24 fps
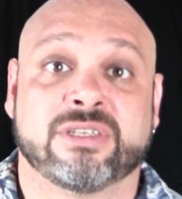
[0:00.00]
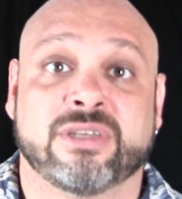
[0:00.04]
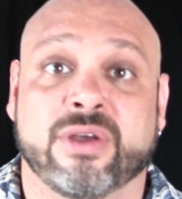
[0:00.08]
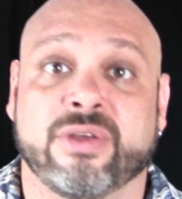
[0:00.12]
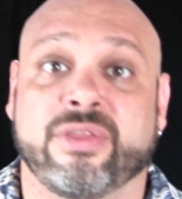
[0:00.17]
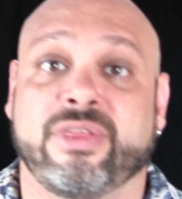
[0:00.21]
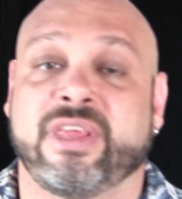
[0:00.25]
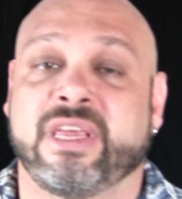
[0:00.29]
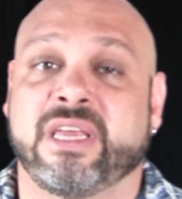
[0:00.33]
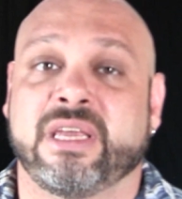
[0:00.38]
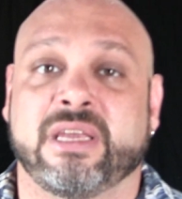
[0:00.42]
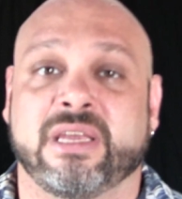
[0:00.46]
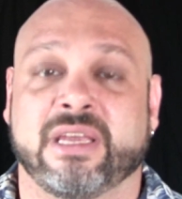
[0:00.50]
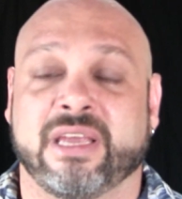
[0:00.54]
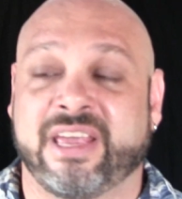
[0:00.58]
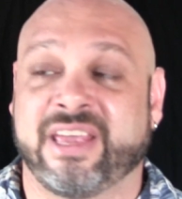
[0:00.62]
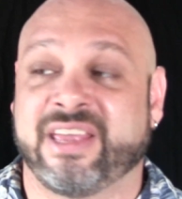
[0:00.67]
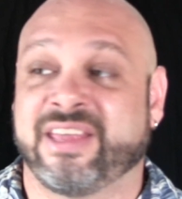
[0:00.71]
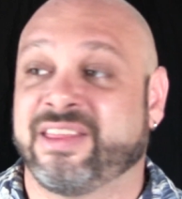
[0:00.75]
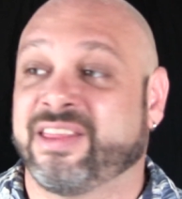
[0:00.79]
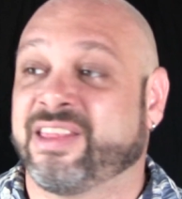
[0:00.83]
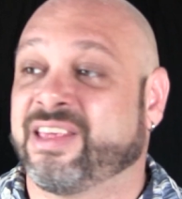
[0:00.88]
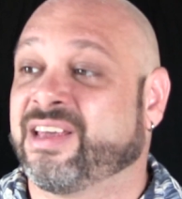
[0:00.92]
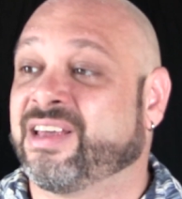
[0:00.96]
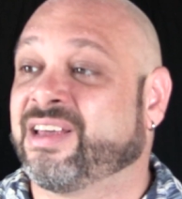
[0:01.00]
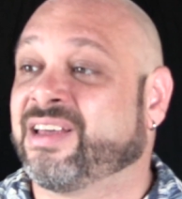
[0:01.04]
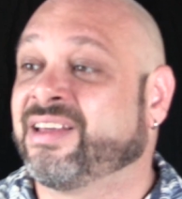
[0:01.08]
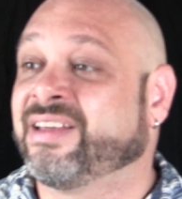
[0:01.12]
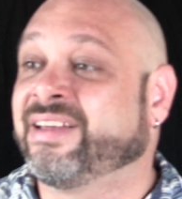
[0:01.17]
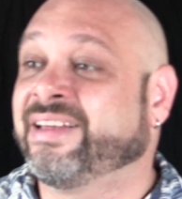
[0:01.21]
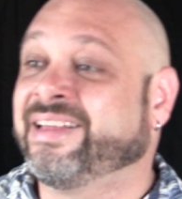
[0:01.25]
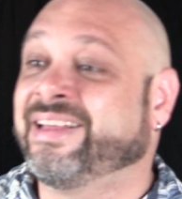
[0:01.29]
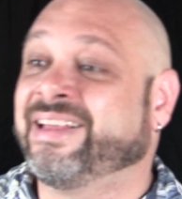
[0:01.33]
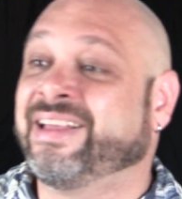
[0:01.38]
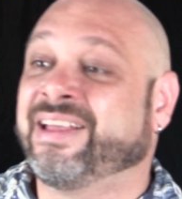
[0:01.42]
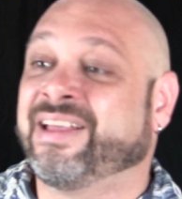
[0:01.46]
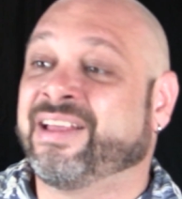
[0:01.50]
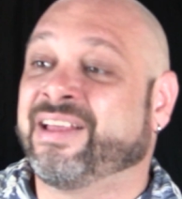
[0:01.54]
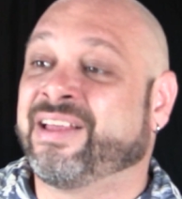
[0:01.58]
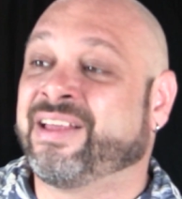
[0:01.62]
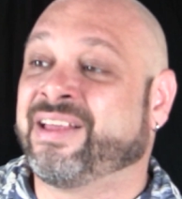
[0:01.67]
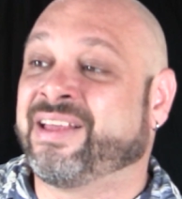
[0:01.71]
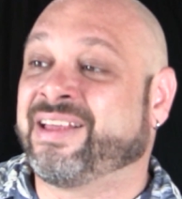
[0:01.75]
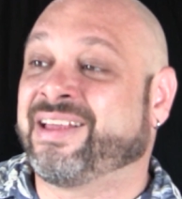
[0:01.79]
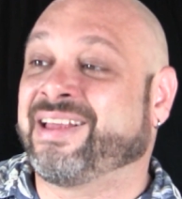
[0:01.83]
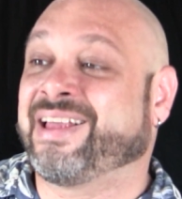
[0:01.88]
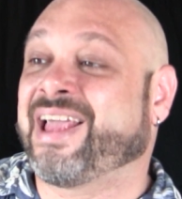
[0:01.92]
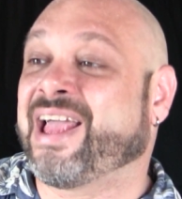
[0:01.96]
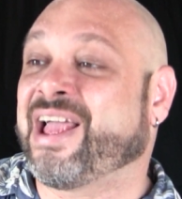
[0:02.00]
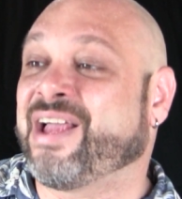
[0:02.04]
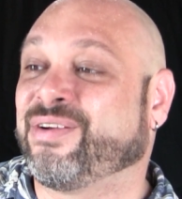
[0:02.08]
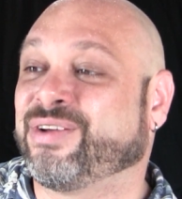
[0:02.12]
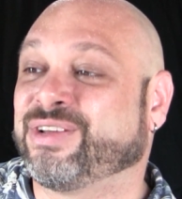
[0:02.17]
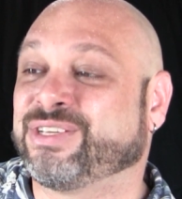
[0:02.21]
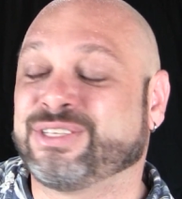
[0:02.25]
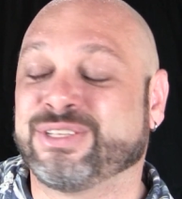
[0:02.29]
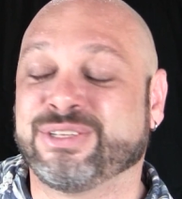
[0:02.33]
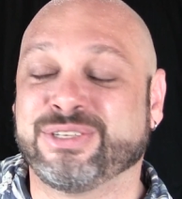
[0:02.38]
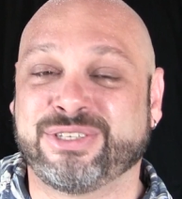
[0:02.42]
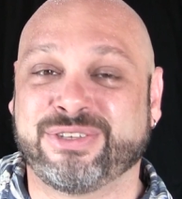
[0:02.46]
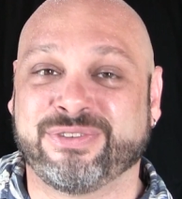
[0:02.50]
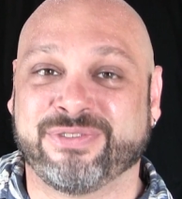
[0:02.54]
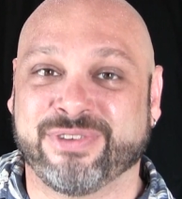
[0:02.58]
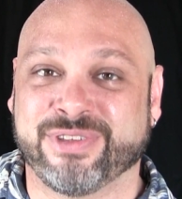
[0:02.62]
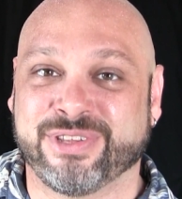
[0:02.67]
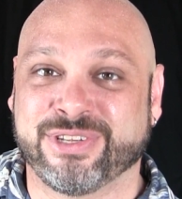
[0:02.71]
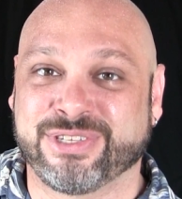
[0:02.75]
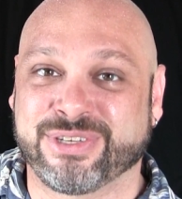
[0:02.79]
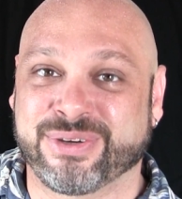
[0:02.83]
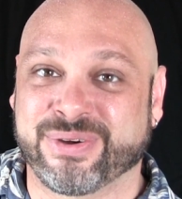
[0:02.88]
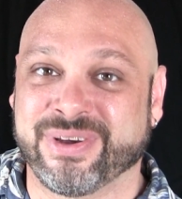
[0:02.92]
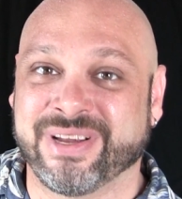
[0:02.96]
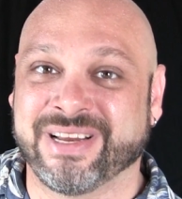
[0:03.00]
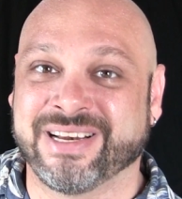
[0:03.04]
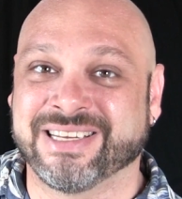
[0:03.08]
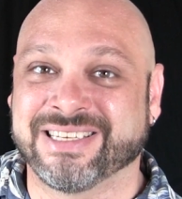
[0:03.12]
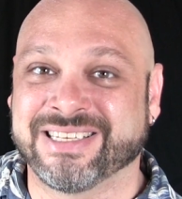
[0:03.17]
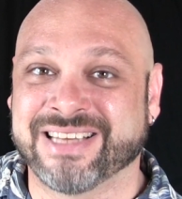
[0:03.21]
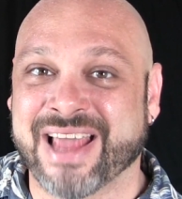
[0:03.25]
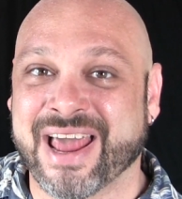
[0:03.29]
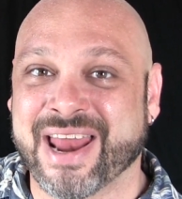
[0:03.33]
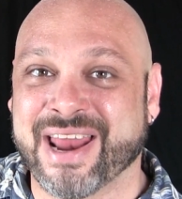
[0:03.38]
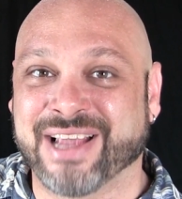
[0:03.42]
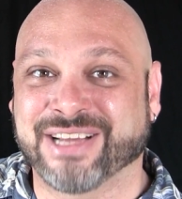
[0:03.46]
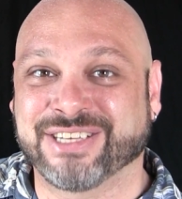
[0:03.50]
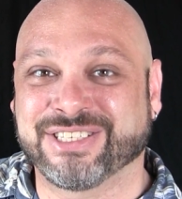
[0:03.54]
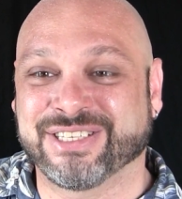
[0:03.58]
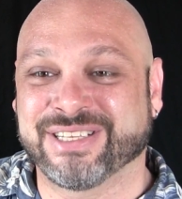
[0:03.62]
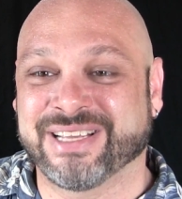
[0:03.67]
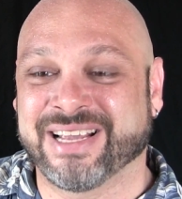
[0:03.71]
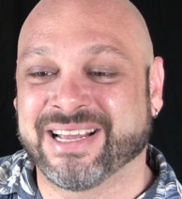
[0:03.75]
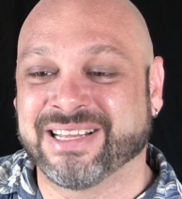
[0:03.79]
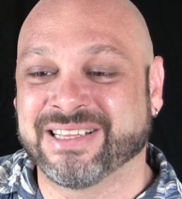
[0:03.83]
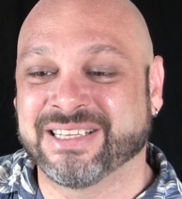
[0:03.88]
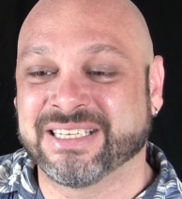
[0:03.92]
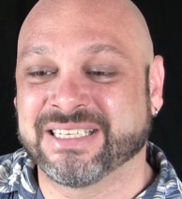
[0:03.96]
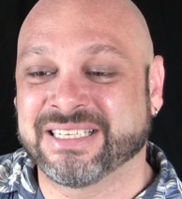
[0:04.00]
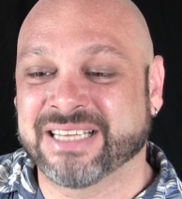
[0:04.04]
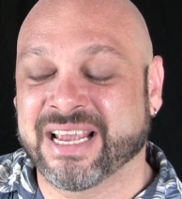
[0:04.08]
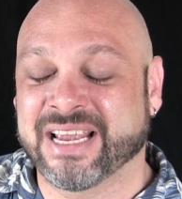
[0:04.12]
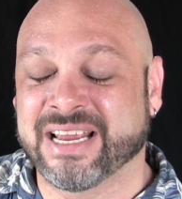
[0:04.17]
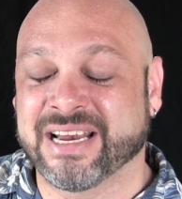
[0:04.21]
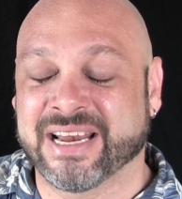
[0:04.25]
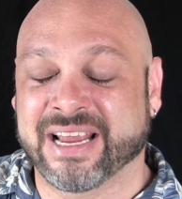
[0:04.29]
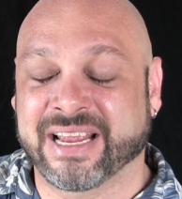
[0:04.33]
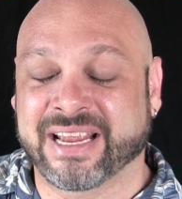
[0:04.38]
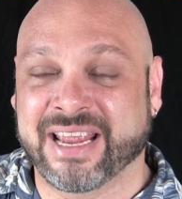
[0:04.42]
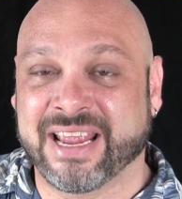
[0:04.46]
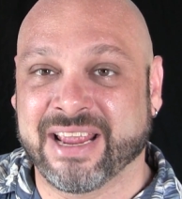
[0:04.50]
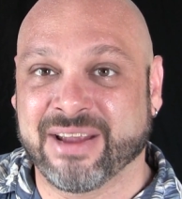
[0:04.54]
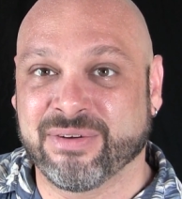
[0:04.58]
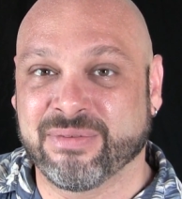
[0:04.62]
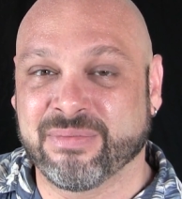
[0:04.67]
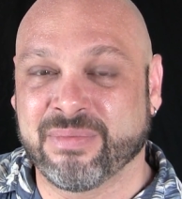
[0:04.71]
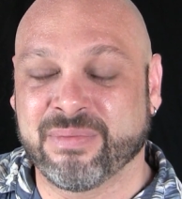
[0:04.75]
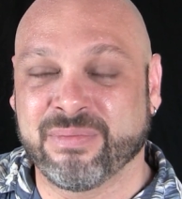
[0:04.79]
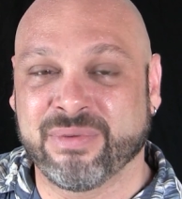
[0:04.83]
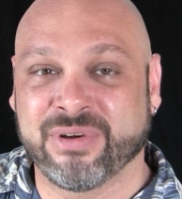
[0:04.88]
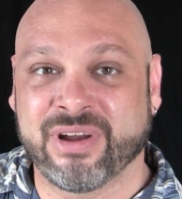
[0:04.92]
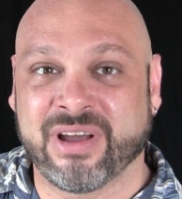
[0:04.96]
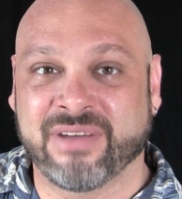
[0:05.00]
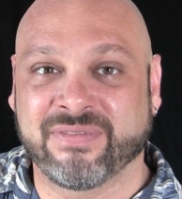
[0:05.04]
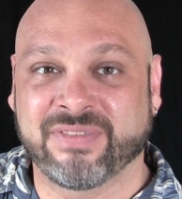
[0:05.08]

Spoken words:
So the resolution for the screen is not actually on the site, and I can't remember it